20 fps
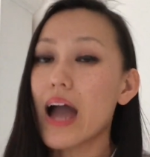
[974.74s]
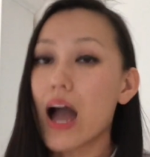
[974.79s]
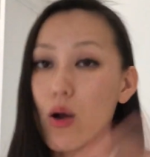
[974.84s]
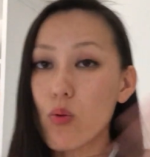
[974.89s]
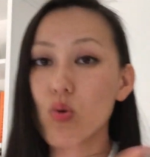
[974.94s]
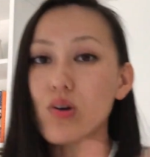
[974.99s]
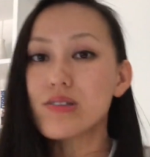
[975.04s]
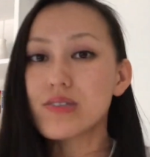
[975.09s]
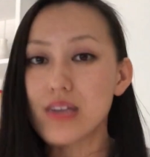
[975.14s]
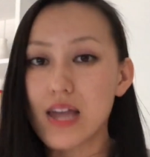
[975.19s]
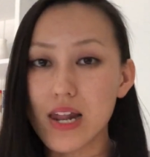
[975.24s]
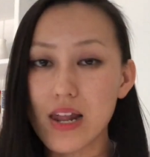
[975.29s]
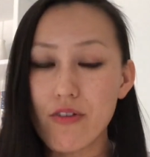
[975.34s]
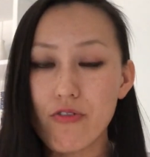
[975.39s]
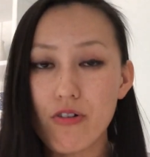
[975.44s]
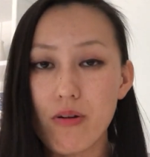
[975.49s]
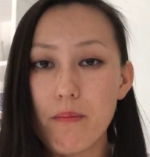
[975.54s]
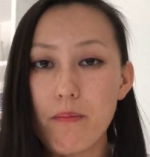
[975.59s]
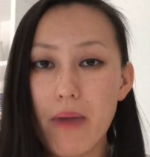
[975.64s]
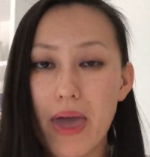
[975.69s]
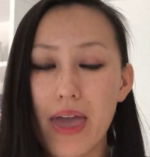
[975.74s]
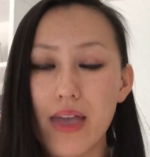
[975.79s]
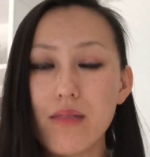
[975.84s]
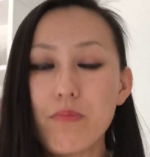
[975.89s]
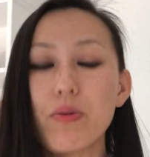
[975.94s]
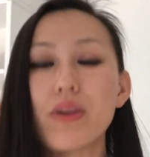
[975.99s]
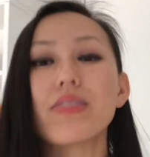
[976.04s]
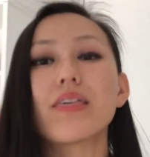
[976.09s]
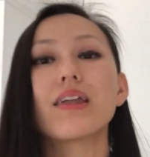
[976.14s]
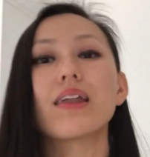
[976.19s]
was getting from men,
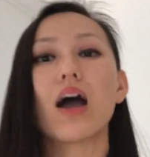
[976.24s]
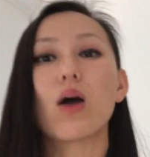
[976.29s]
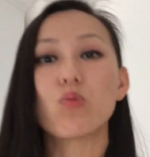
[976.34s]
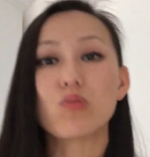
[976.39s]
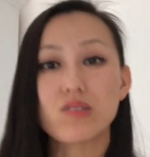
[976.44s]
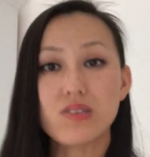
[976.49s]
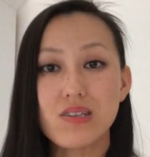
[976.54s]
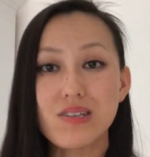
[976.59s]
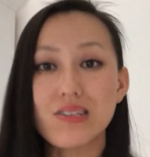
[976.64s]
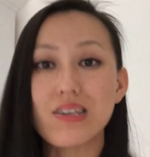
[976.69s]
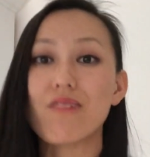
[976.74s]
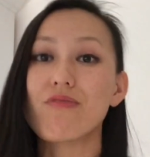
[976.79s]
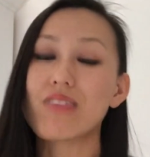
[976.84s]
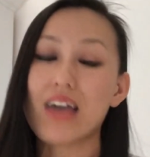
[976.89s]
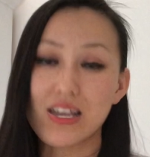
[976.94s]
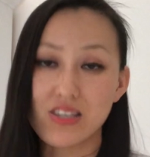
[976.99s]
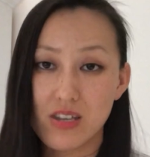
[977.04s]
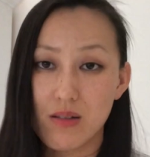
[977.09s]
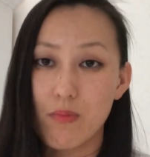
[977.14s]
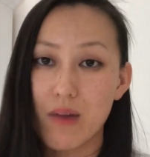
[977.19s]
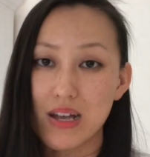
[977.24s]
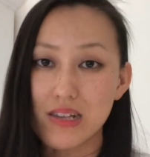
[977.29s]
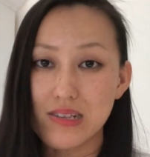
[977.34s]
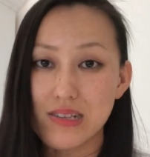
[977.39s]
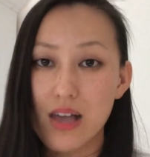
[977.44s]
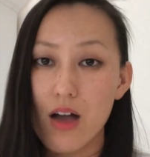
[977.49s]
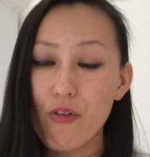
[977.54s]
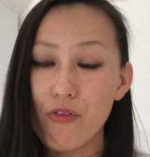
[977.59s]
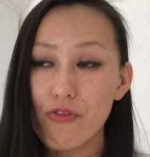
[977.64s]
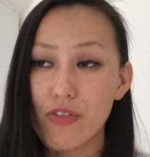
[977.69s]
but then I would just give that to
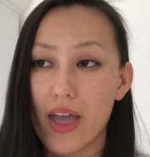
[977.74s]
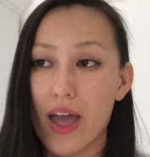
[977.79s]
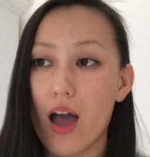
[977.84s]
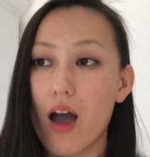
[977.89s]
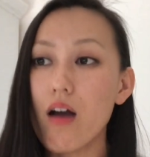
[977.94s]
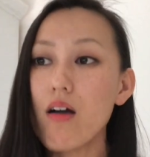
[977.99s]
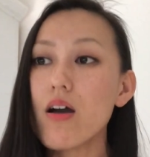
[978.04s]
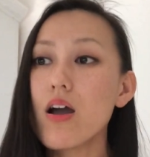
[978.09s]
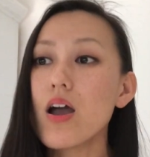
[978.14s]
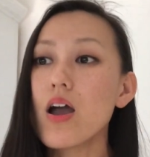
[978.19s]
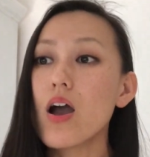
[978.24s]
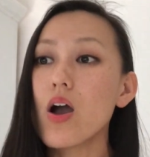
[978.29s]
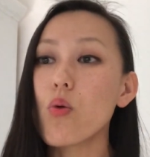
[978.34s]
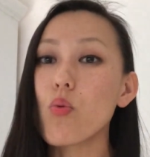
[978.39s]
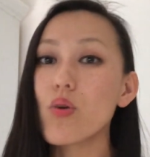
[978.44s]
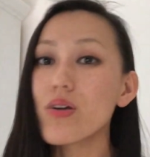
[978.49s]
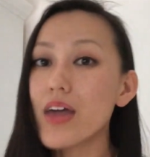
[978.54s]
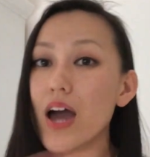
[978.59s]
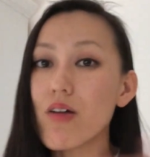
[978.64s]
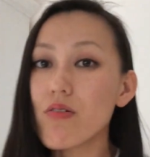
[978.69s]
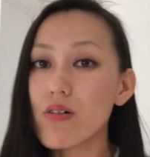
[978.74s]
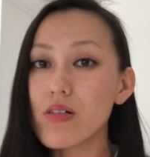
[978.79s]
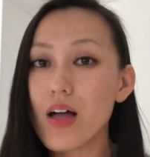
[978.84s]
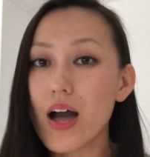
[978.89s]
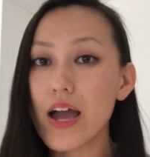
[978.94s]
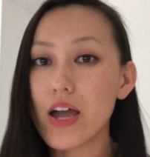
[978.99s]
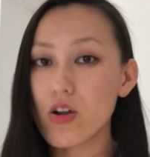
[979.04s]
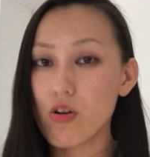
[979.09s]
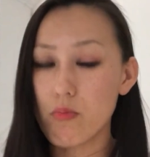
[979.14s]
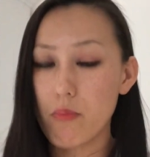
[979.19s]
myself now without
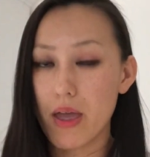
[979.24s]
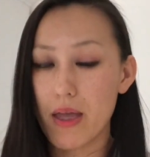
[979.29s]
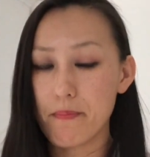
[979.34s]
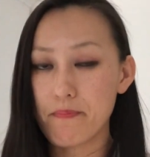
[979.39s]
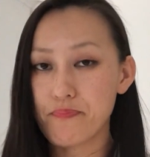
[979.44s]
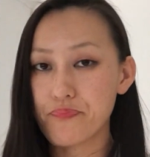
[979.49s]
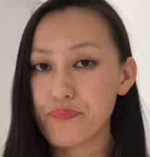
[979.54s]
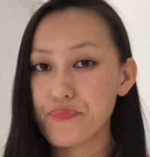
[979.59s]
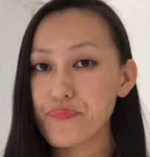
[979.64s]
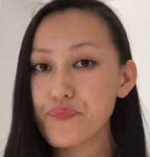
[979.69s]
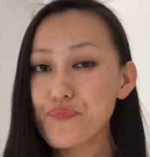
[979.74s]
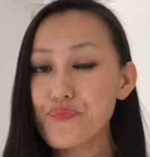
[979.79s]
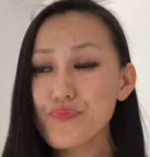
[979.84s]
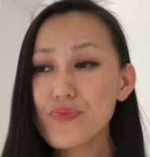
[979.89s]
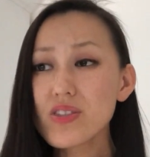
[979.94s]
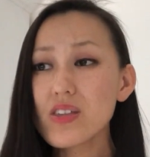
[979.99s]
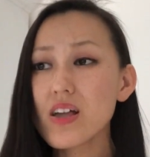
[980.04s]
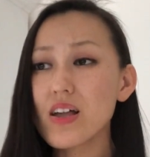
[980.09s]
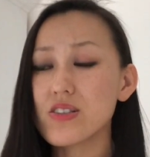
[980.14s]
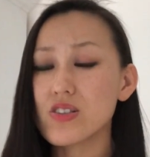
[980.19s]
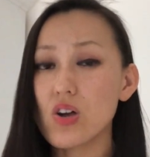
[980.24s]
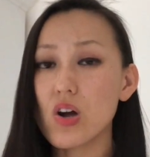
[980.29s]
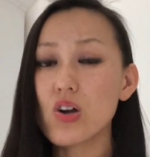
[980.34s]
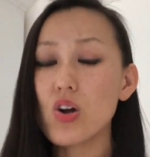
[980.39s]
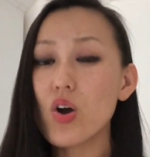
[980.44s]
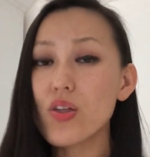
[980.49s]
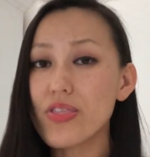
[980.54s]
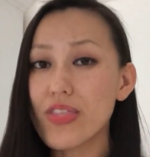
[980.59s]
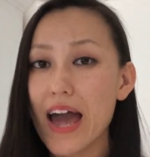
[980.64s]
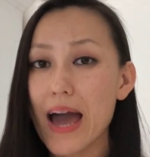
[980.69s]
relying on men. So I
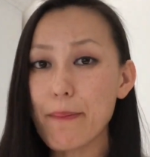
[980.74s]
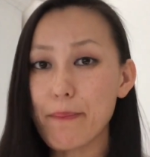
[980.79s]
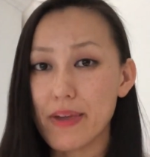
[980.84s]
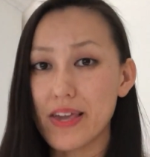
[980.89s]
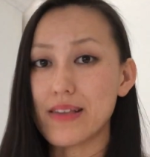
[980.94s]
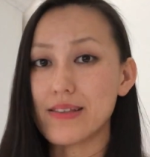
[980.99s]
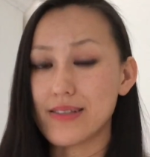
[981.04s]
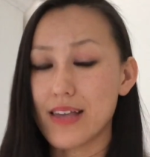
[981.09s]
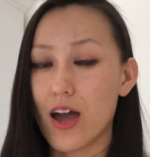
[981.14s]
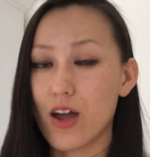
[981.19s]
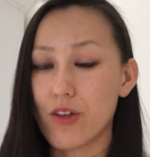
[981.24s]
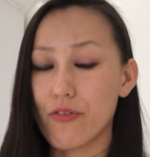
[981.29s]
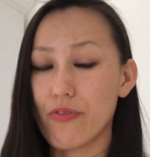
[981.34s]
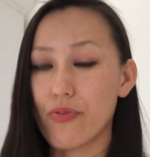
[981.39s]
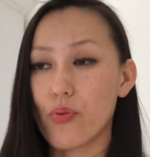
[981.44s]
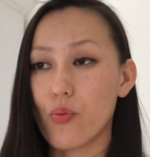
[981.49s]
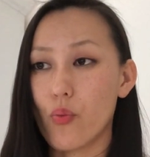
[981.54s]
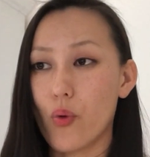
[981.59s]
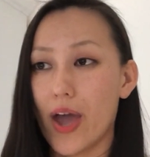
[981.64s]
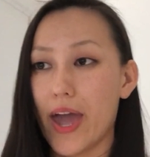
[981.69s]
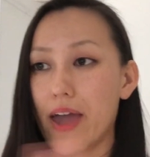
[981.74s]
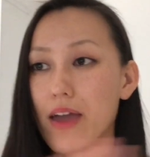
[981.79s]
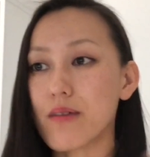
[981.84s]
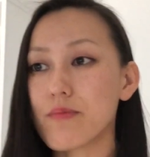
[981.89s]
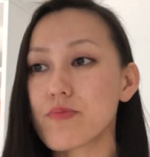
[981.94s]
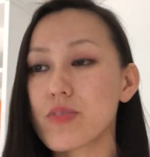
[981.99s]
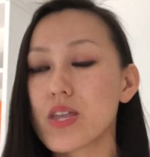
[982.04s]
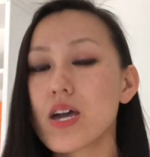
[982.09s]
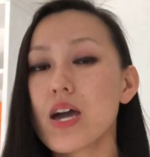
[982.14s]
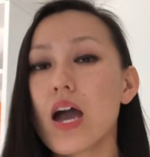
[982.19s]
got that piece out of the way.
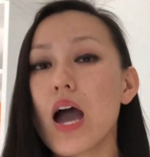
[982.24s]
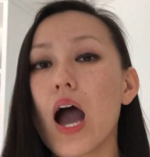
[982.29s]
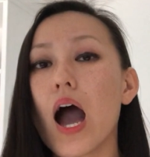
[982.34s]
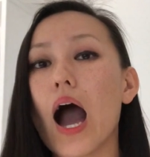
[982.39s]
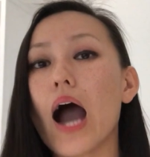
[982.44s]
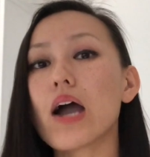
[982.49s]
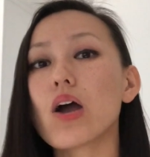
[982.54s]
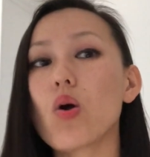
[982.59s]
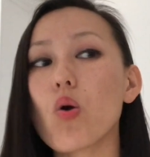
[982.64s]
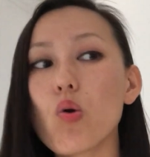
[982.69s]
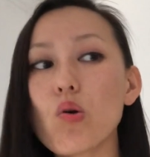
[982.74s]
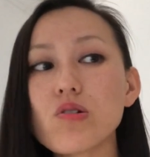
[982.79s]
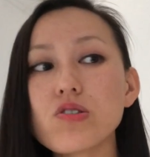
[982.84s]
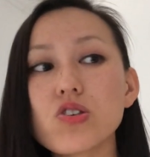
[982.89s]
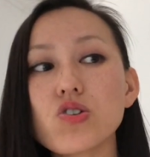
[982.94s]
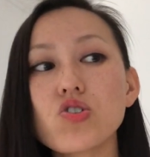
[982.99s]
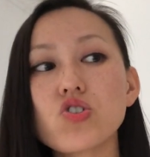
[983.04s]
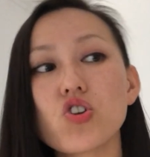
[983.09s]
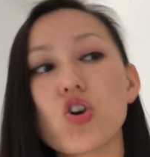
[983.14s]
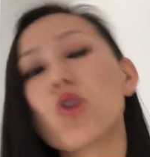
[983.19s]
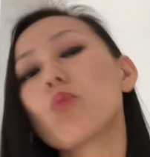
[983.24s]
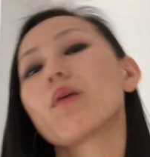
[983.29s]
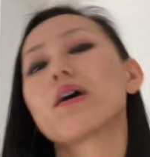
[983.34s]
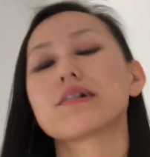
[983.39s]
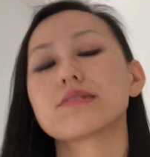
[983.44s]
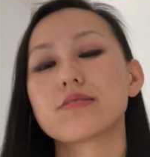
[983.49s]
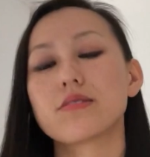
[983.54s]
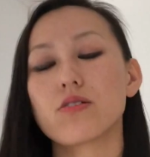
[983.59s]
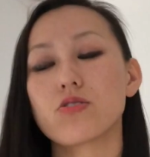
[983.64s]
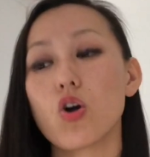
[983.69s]
I also
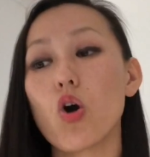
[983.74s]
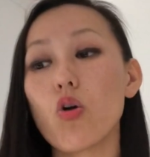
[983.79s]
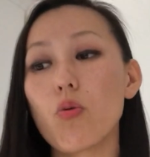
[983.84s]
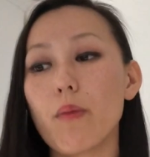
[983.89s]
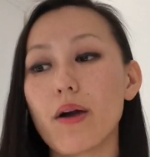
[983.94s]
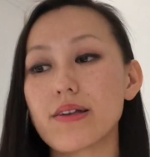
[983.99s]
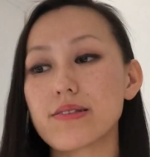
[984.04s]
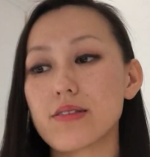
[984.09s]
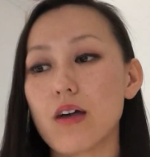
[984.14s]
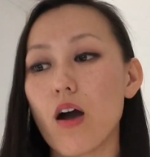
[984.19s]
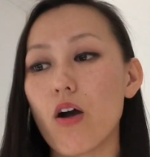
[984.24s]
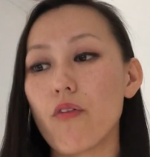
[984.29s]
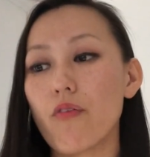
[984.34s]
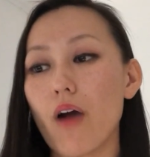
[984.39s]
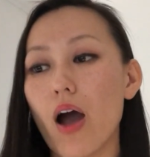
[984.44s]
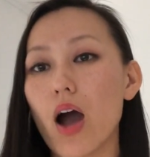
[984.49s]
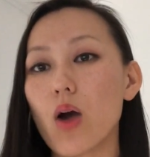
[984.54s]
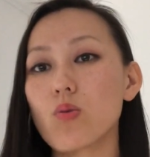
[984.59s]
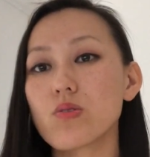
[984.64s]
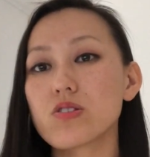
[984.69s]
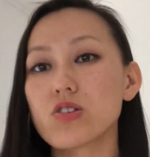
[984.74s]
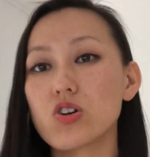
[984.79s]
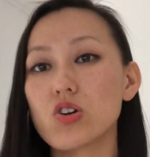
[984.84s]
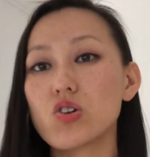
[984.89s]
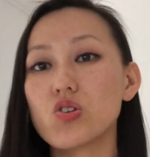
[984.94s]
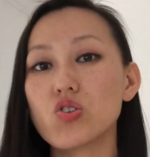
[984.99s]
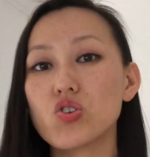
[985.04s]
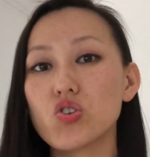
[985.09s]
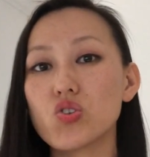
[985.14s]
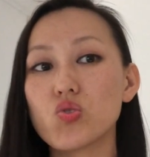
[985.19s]
told myself I was
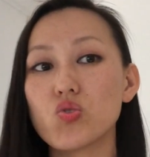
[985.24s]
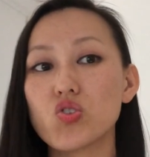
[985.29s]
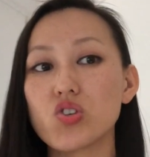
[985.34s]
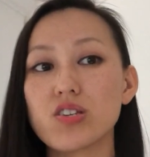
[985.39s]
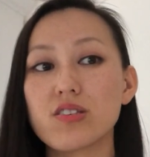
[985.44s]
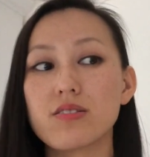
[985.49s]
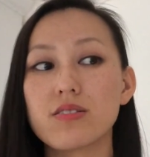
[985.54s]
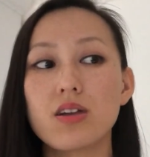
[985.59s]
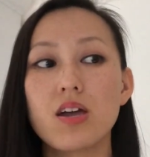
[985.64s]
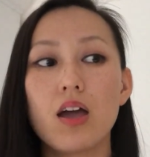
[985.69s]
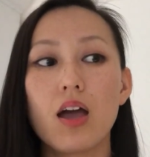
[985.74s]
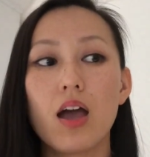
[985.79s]
going to just